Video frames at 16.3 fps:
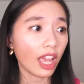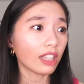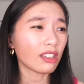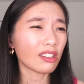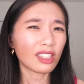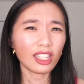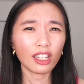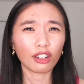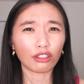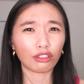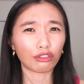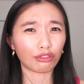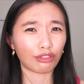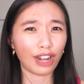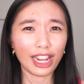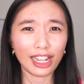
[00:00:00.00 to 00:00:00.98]
and you see it
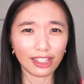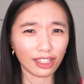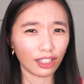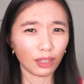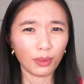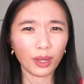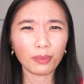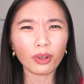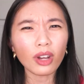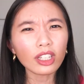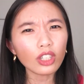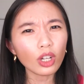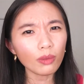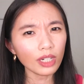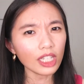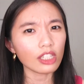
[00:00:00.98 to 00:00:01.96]
grates other people, and
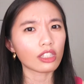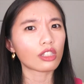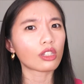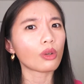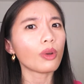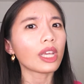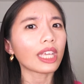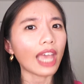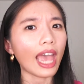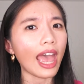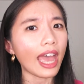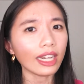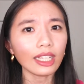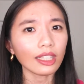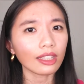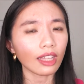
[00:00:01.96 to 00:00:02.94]
nobody's doing
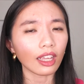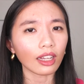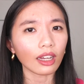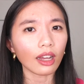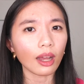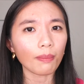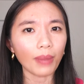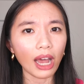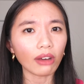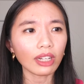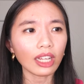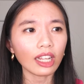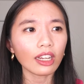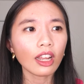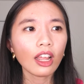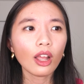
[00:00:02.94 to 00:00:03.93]
anything about it,